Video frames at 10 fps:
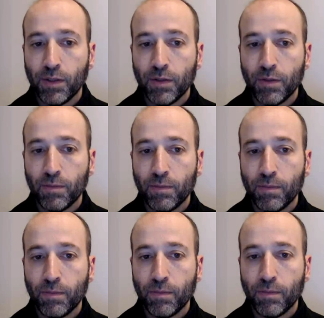
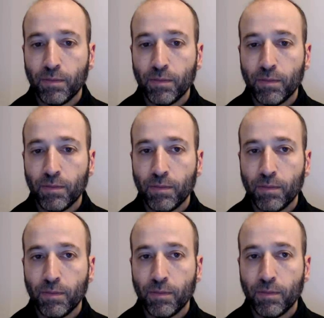
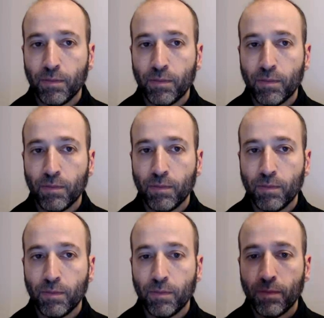
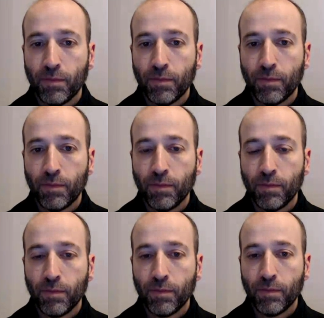
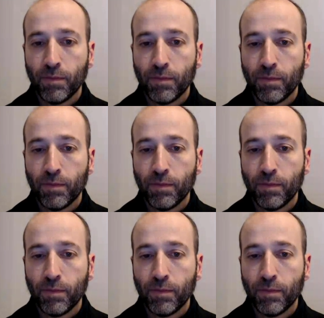(silent)